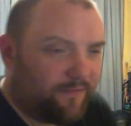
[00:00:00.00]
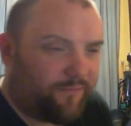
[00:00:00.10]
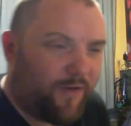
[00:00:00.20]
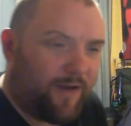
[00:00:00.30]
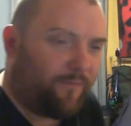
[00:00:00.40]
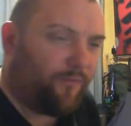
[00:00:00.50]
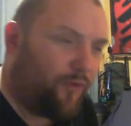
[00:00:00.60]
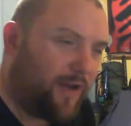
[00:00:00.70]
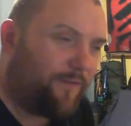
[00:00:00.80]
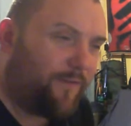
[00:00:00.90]

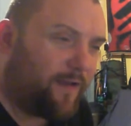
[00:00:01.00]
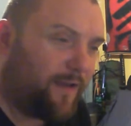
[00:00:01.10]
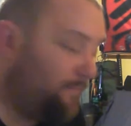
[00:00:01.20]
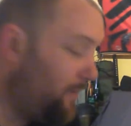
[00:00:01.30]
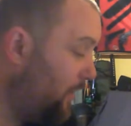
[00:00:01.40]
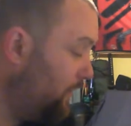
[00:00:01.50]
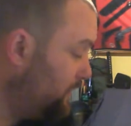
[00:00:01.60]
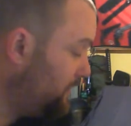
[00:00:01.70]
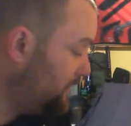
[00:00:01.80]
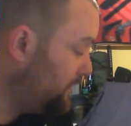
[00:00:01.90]
Free fucking
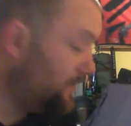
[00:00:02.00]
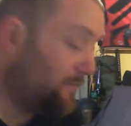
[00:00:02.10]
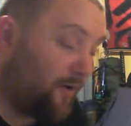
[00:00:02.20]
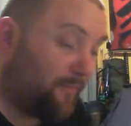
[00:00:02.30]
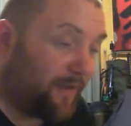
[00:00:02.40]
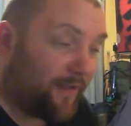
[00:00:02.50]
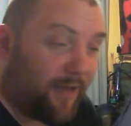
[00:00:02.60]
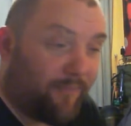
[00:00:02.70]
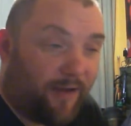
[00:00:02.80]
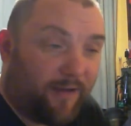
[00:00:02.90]
bolts should not be
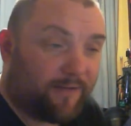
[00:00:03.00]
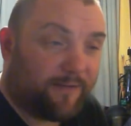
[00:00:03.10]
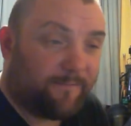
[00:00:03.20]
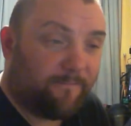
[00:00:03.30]
that much.